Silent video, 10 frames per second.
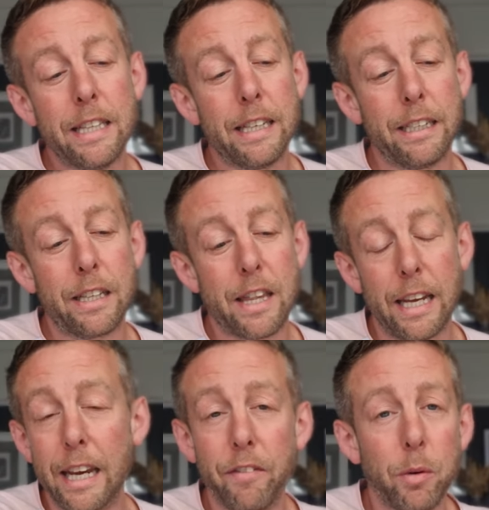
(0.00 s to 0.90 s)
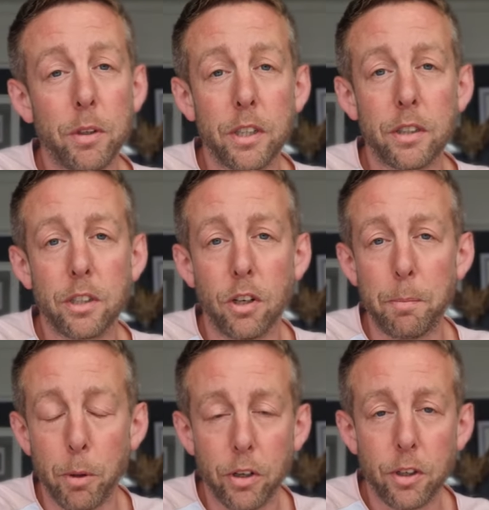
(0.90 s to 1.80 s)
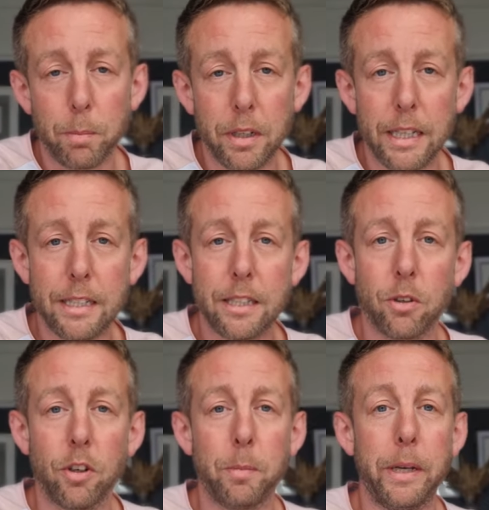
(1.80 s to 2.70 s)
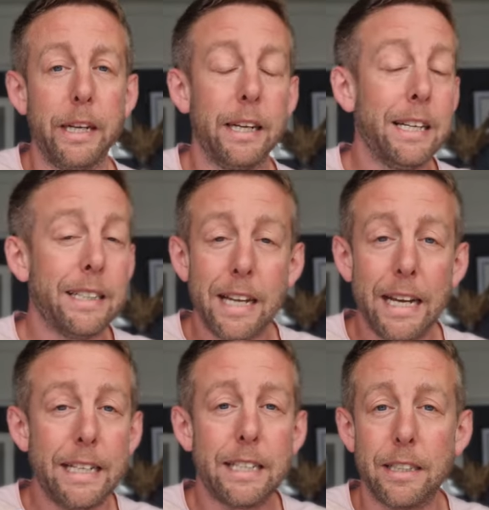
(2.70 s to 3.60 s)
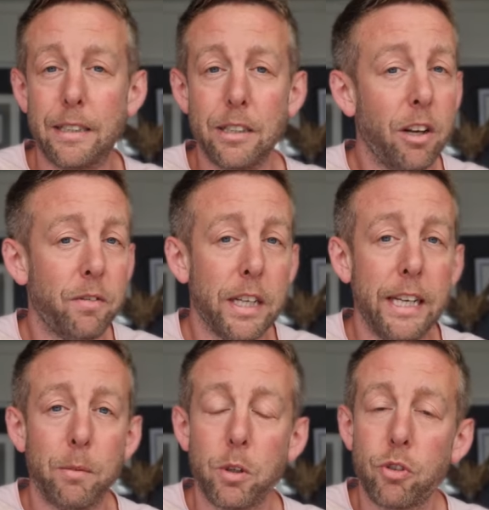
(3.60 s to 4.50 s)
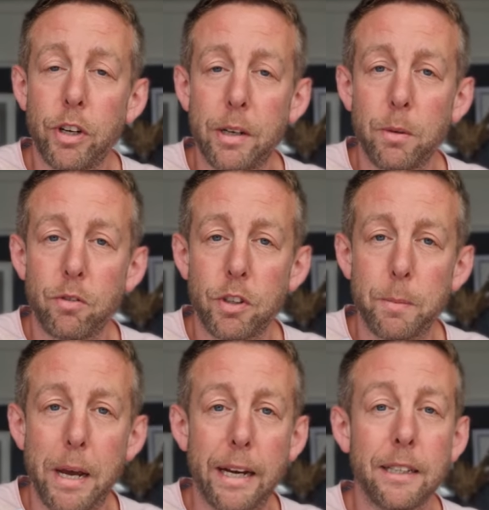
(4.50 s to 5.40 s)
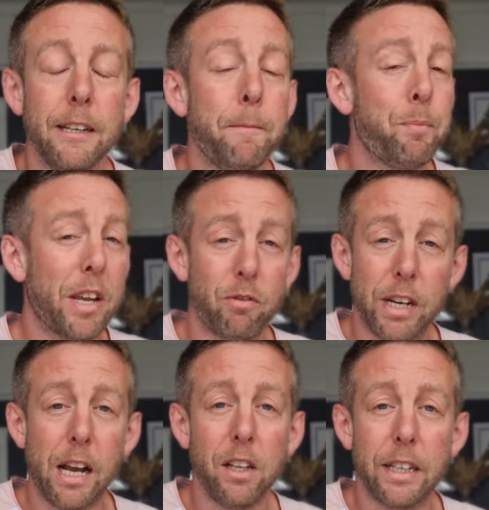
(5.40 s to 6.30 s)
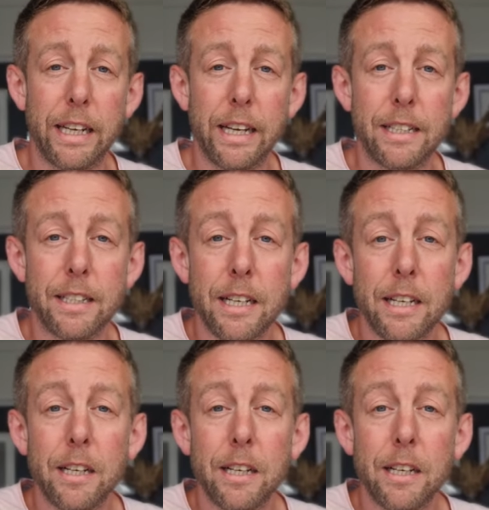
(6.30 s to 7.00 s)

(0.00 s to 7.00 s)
they think everyone that's going to book their place is going to be nice and lovely and will treat it with respect. And reality is,